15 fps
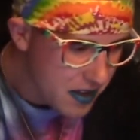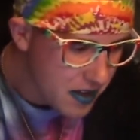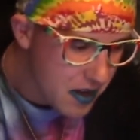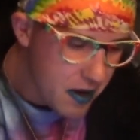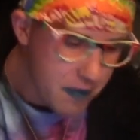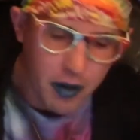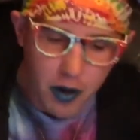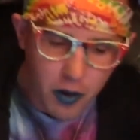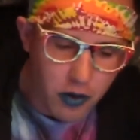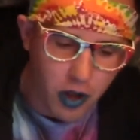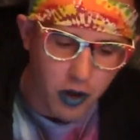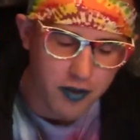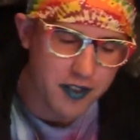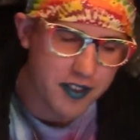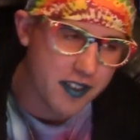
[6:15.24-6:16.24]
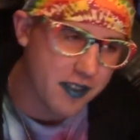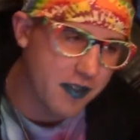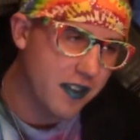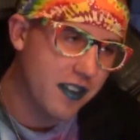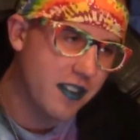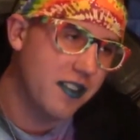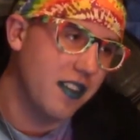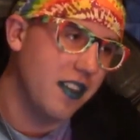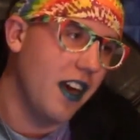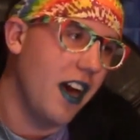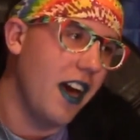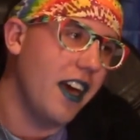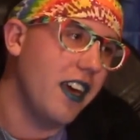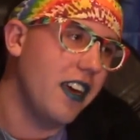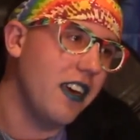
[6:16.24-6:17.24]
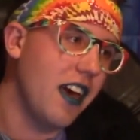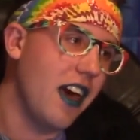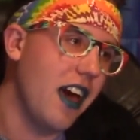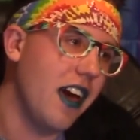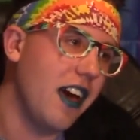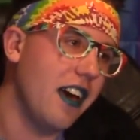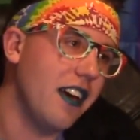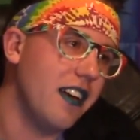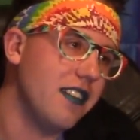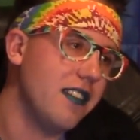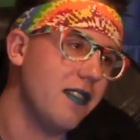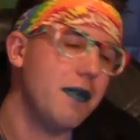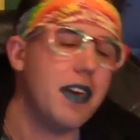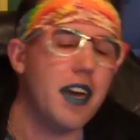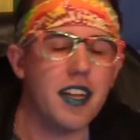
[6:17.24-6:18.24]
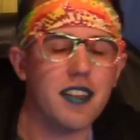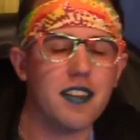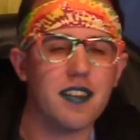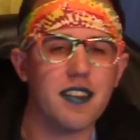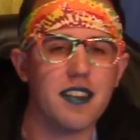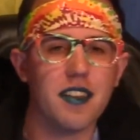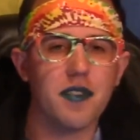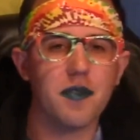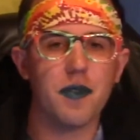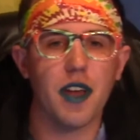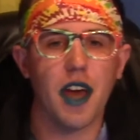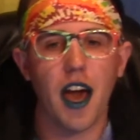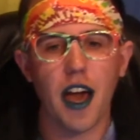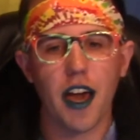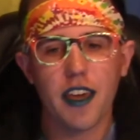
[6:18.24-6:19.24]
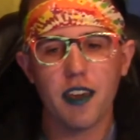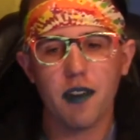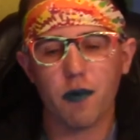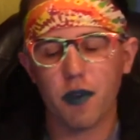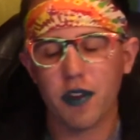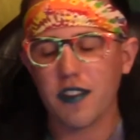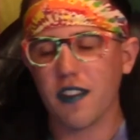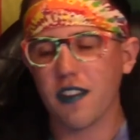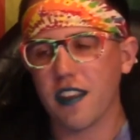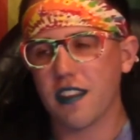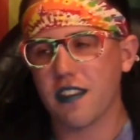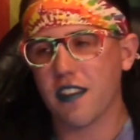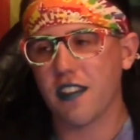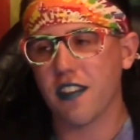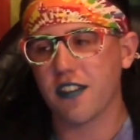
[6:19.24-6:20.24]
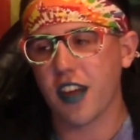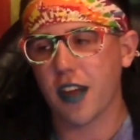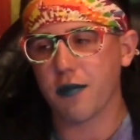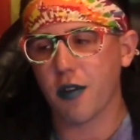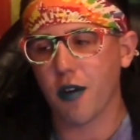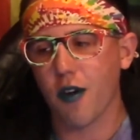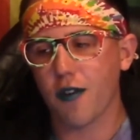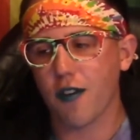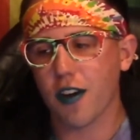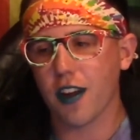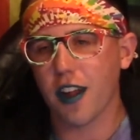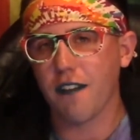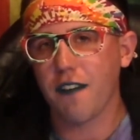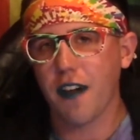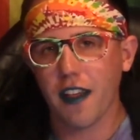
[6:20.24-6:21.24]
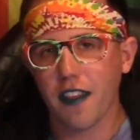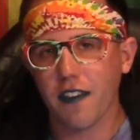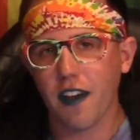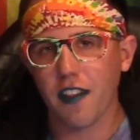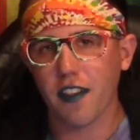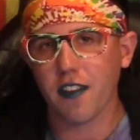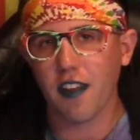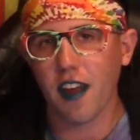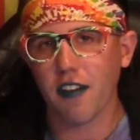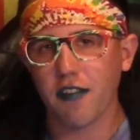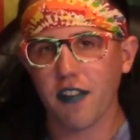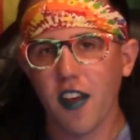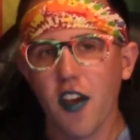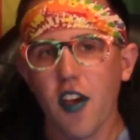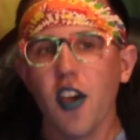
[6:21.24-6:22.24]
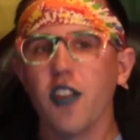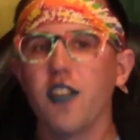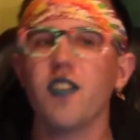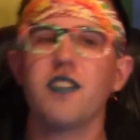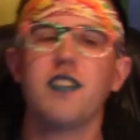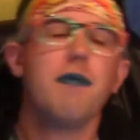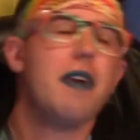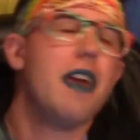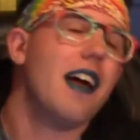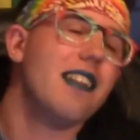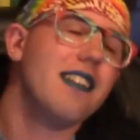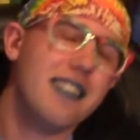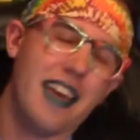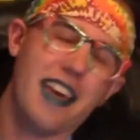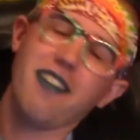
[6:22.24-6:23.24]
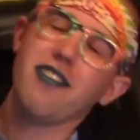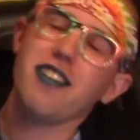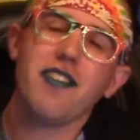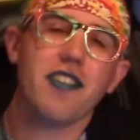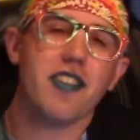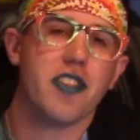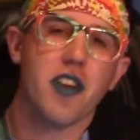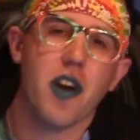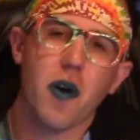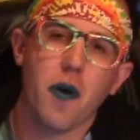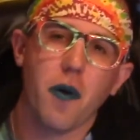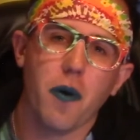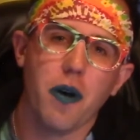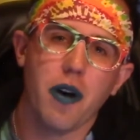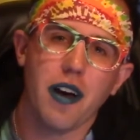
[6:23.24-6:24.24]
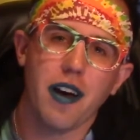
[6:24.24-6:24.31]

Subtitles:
But who knows? To be honest, I recently did this chapter over, and I finally found this house. So to be honest, I don't even know,